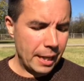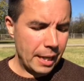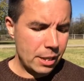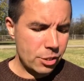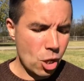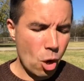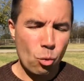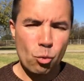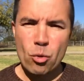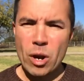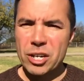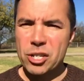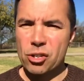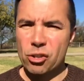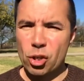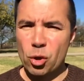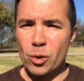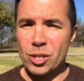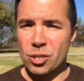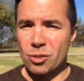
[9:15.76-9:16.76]
Don't rush
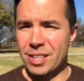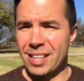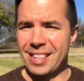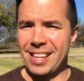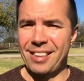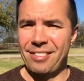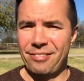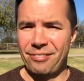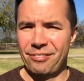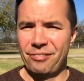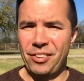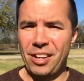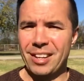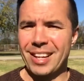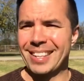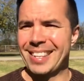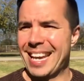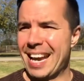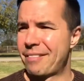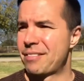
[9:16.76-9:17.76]
through it so that they feel
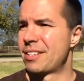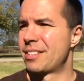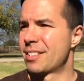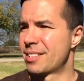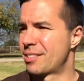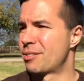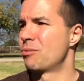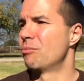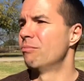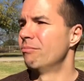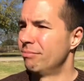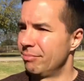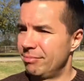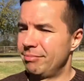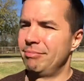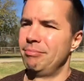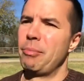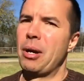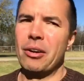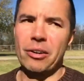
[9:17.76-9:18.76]
like they have to just
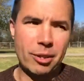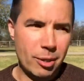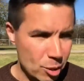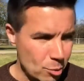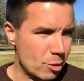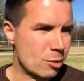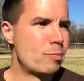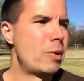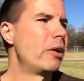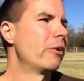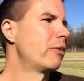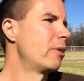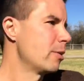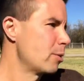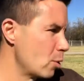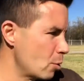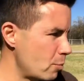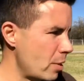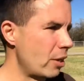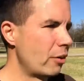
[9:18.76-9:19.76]
Merry Christmas, Merry
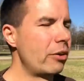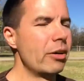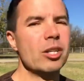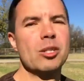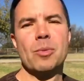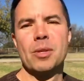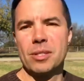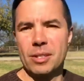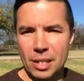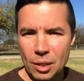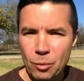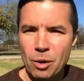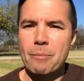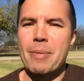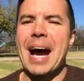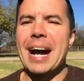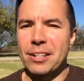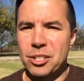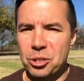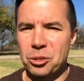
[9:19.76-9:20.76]
Christmas, Merry Christmas, and then we're
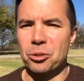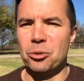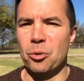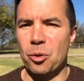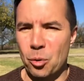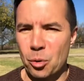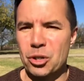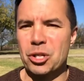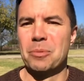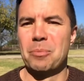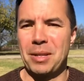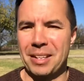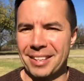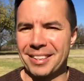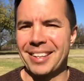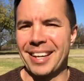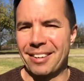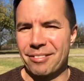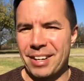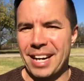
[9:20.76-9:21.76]
back to worshiping
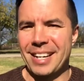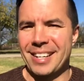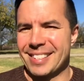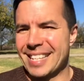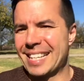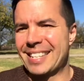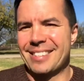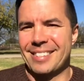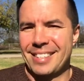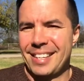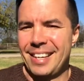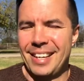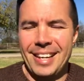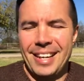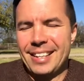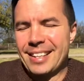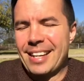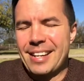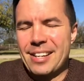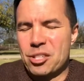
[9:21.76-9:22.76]
again, right? Because
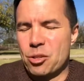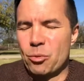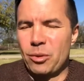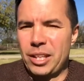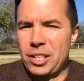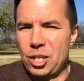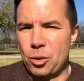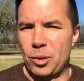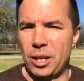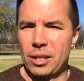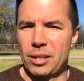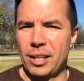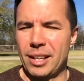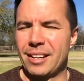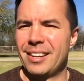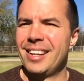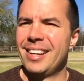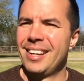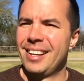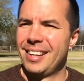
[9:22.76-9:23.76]
that doesn't really do anything.
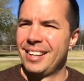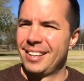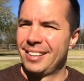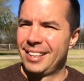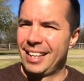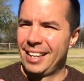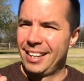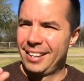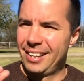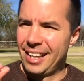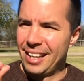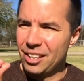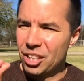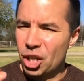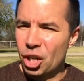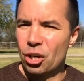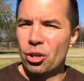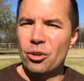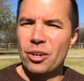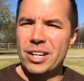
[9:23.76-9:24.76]

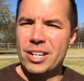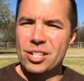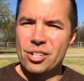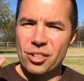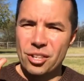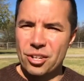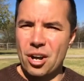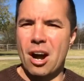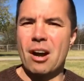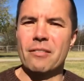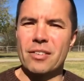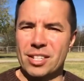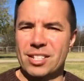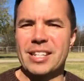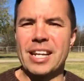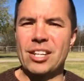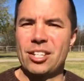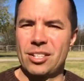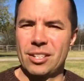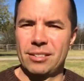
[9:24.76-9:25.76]
Encourage the
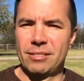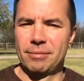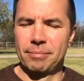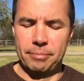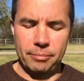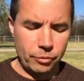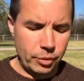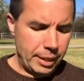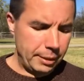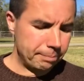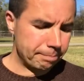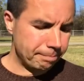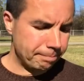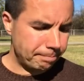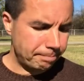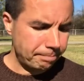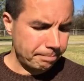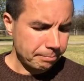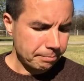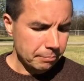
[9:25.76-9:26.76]
conversation, right?
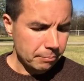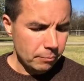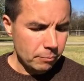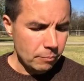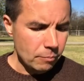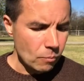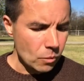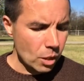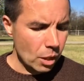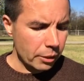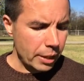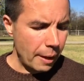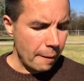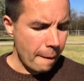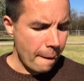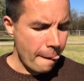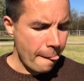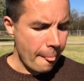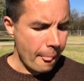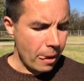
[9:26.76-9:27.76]
Okay.
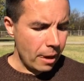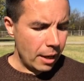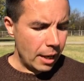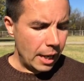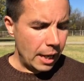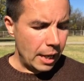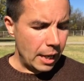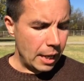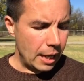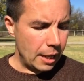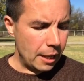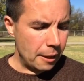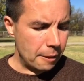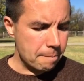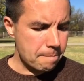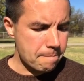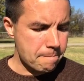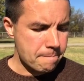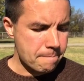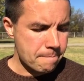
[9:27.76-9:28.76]

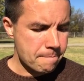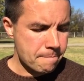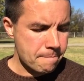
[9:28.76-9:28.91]
And